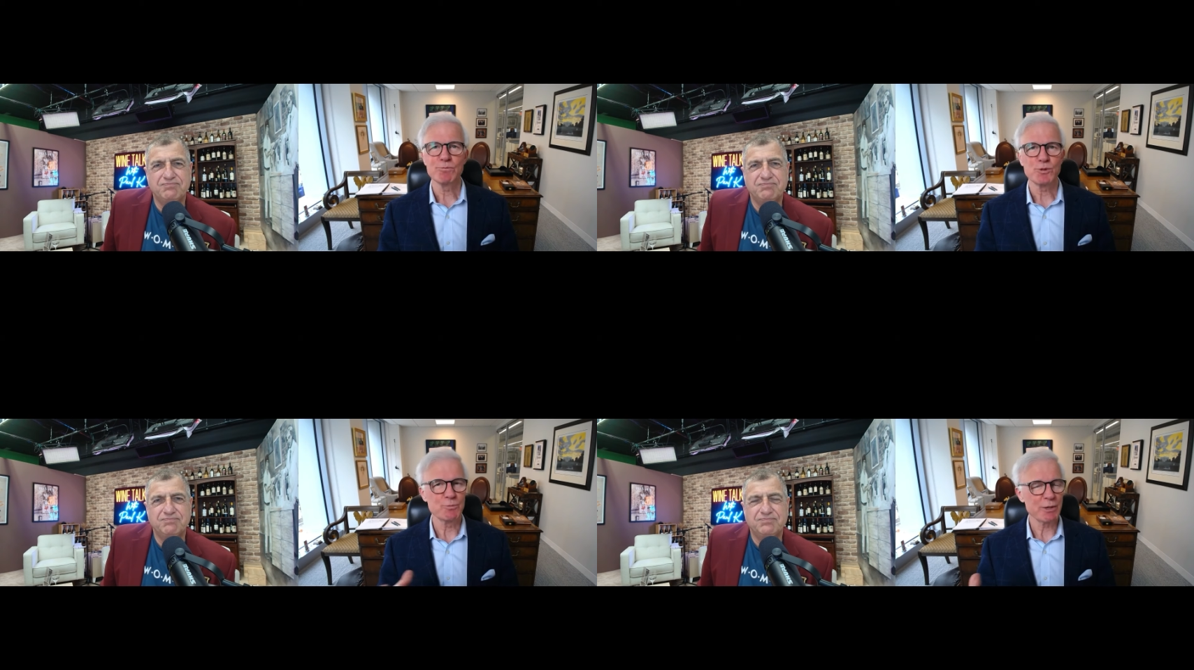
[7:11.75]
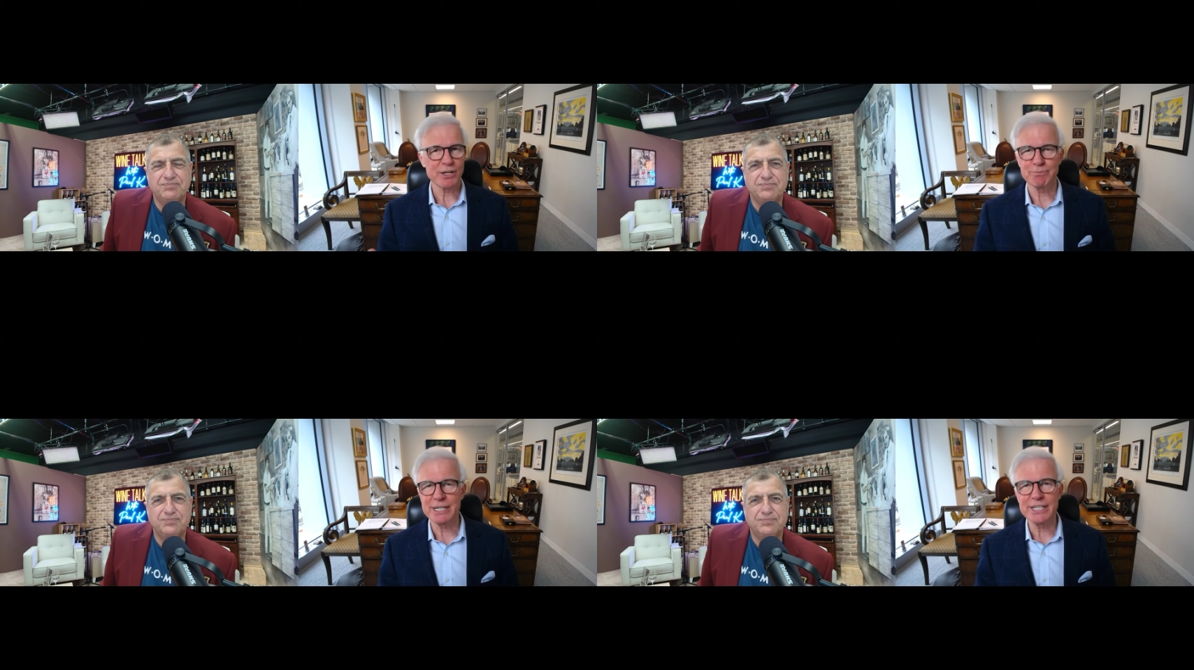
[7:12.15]
Speaker 1: You may
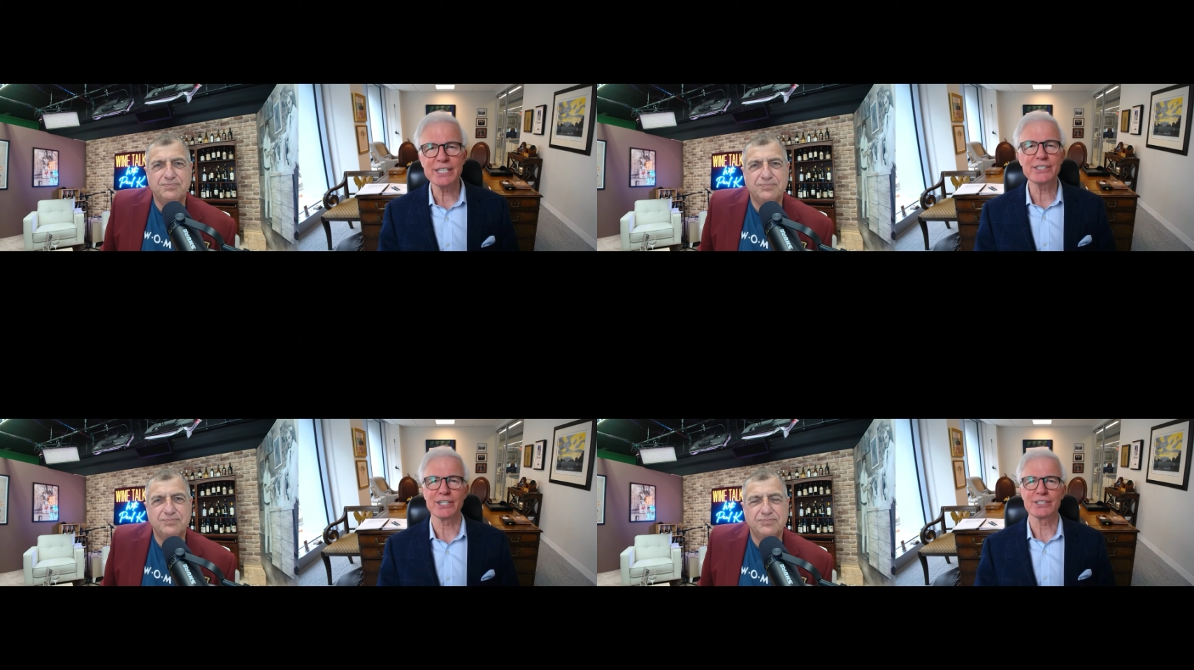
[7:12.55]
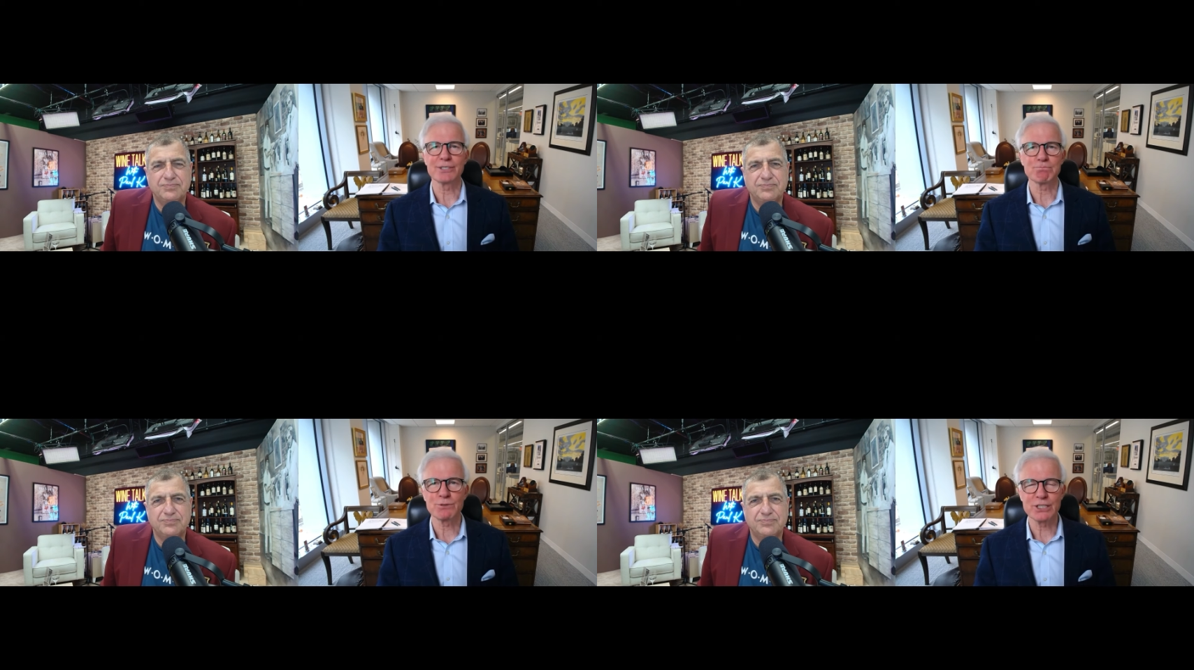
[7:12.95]
have been in there, the
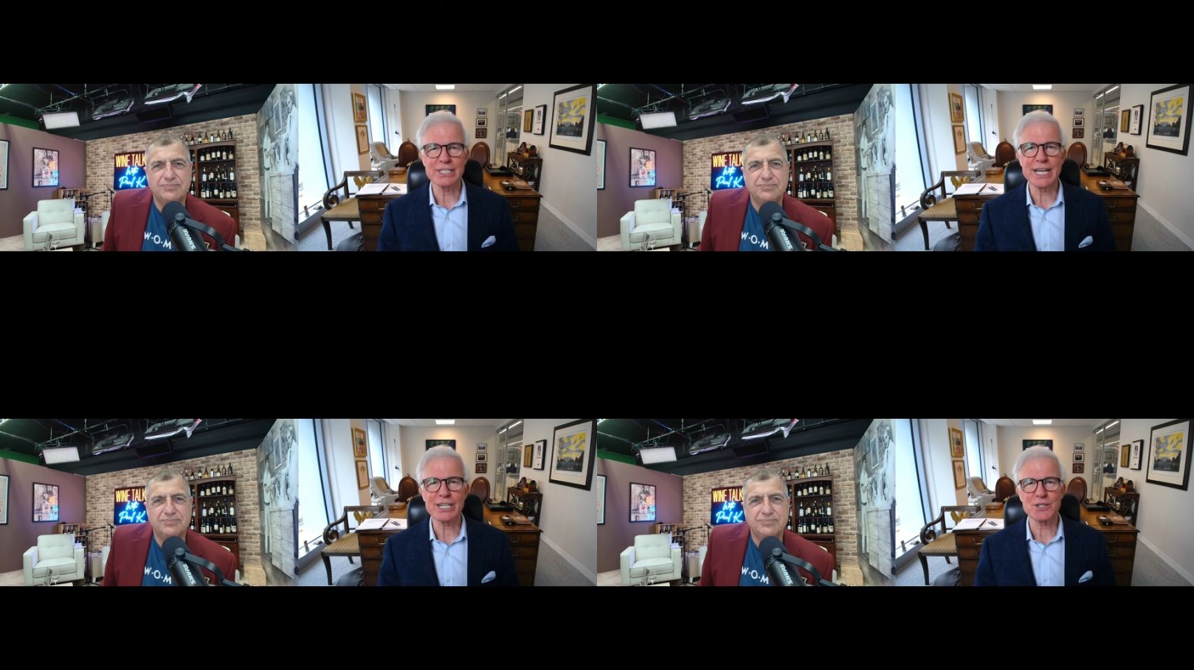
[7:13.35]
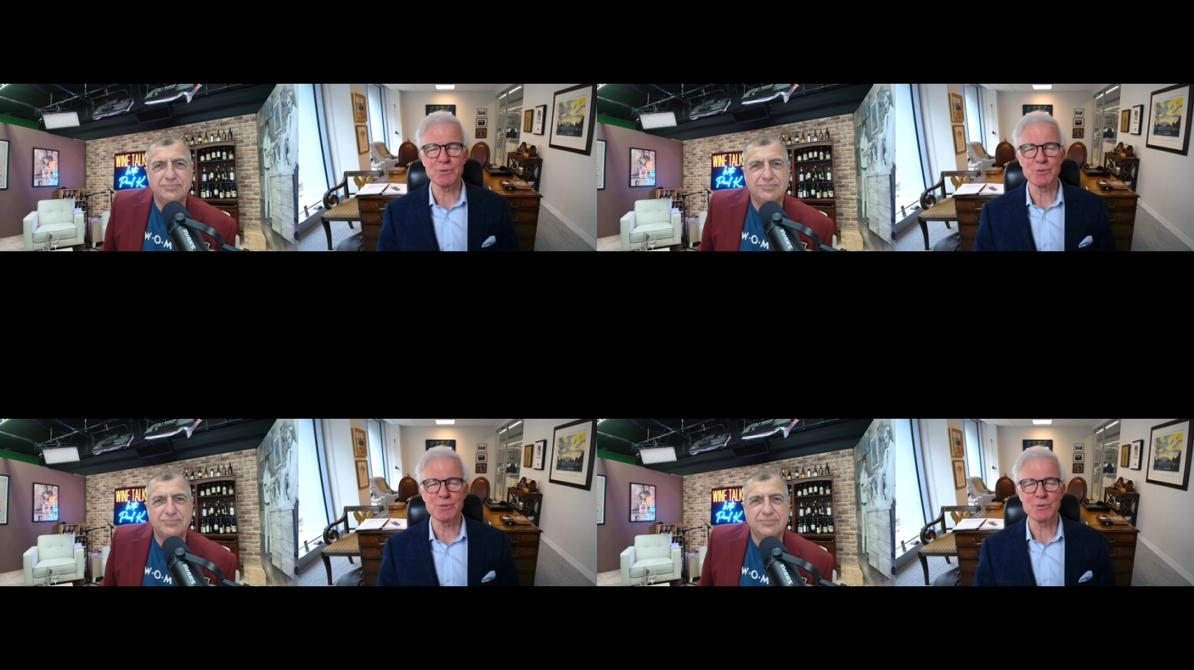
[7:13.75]
seat next to